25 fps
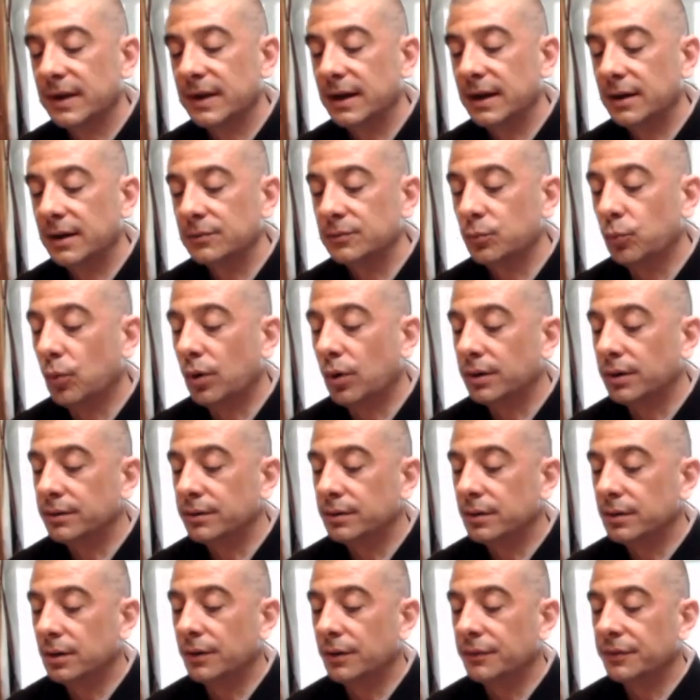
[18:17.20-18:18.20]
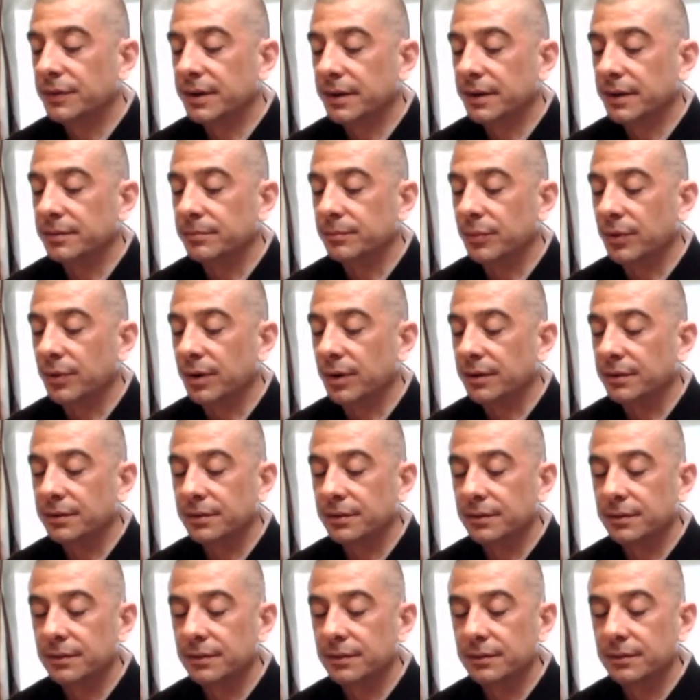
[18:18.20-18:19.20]
Count 1 on the in breath,
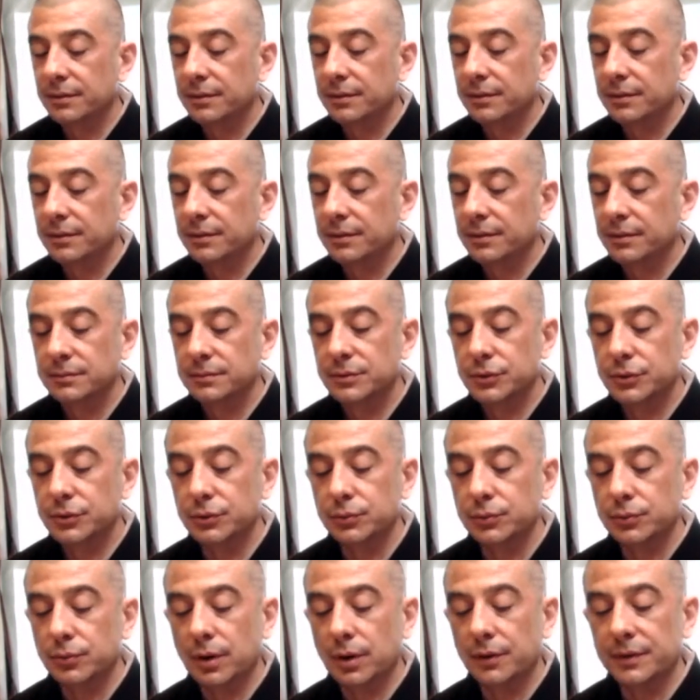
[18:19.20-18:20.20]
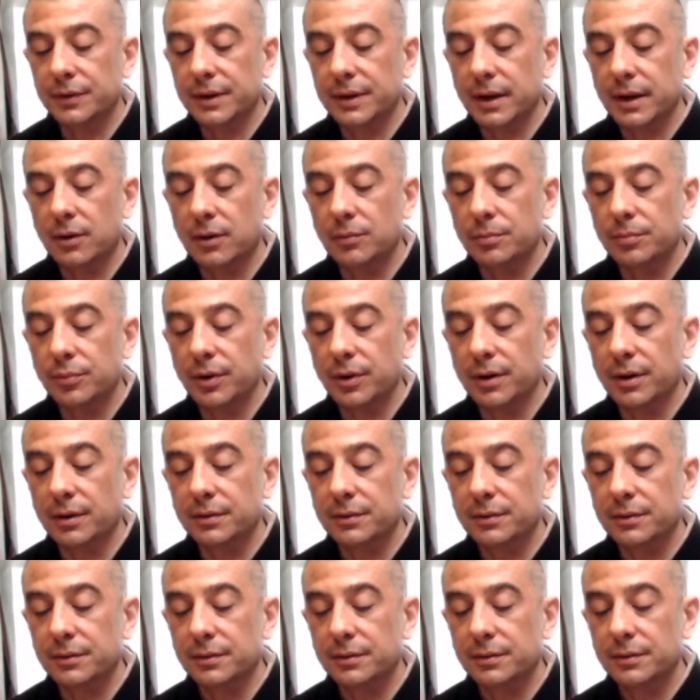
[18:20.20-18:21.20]
2 on the out
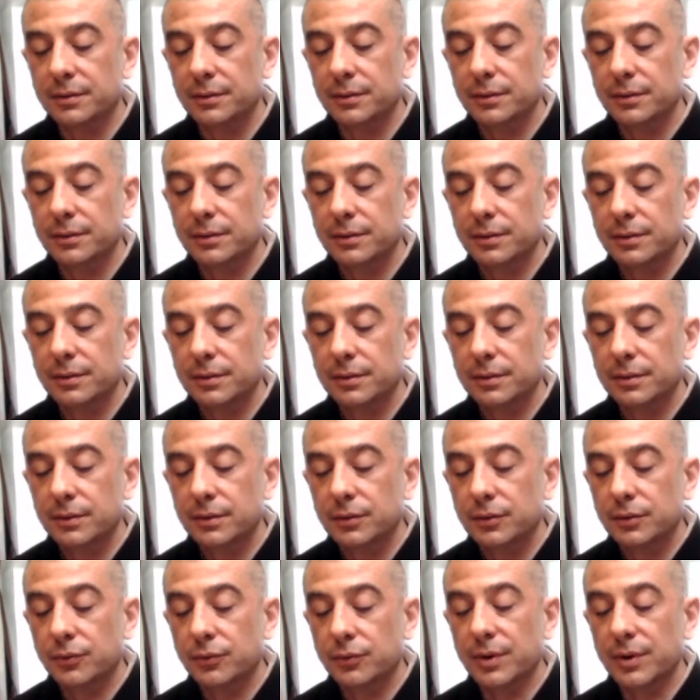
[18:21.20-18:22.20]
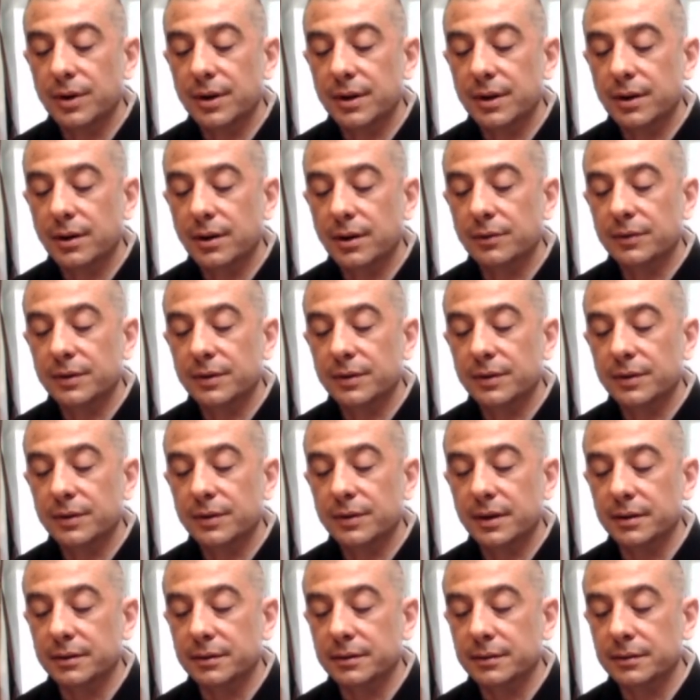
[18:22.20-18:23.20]
breath, 3 on the
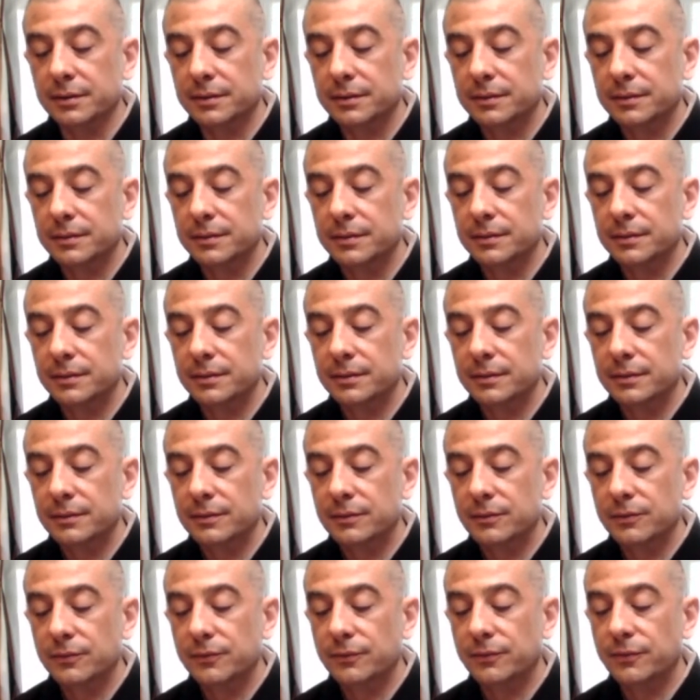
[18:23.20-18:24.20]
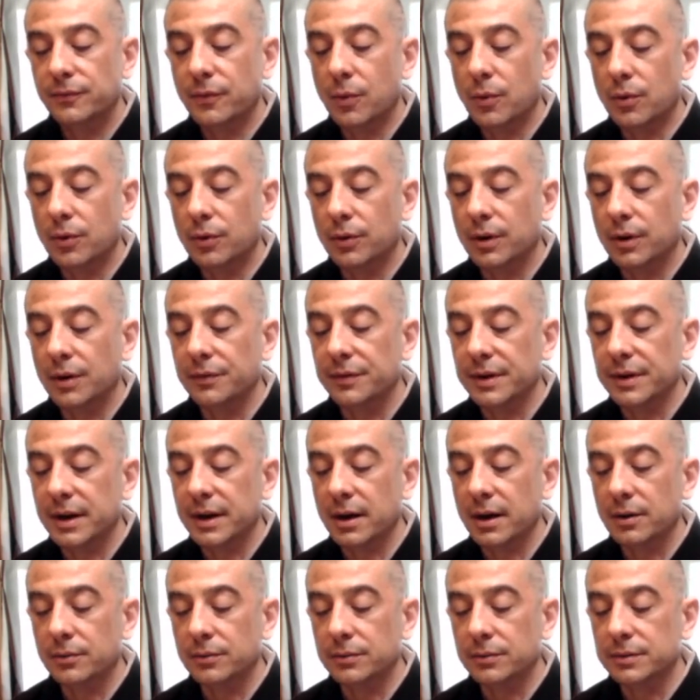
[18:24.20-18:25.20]
in, 4 on the
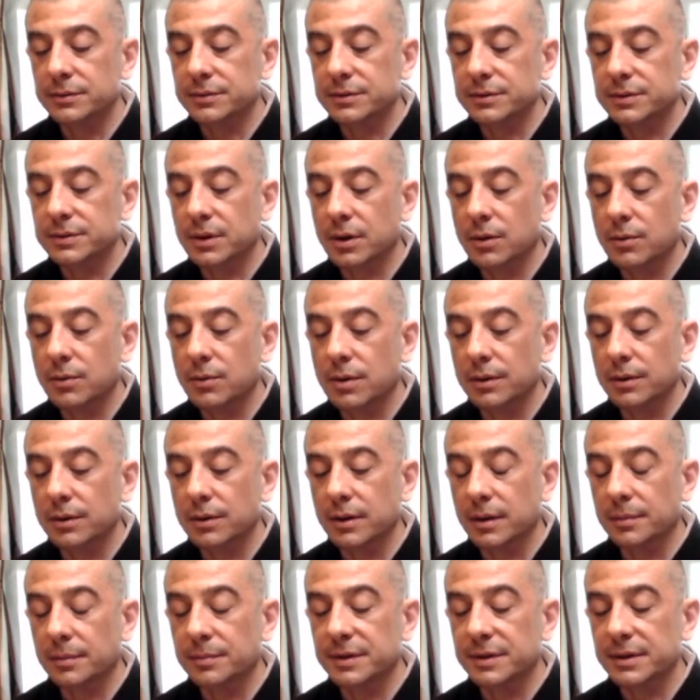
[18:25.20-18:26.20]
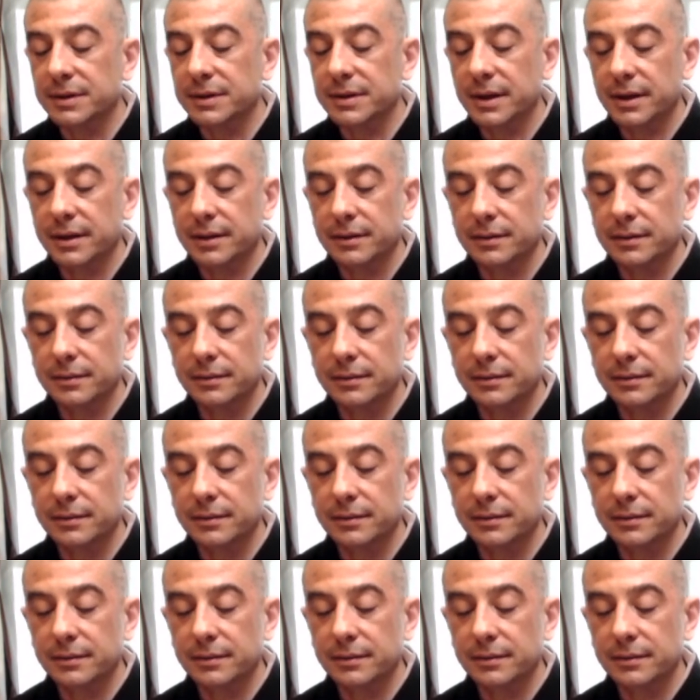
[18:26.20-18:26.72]
out, and so on, up to 10.